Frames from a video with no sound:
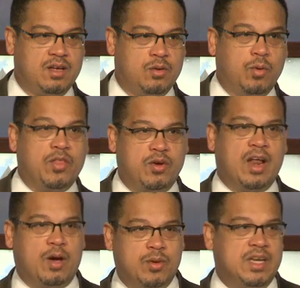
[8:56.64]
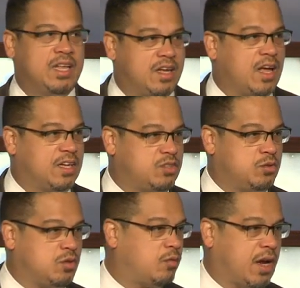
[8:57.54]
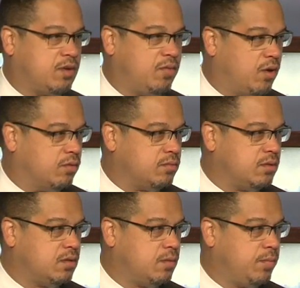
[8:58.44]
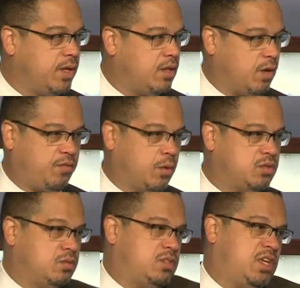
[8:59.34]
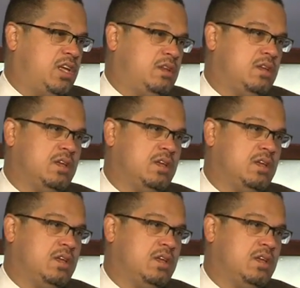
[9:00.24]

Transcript: whether or not we need a constitutional right to vote. There are folks who see it,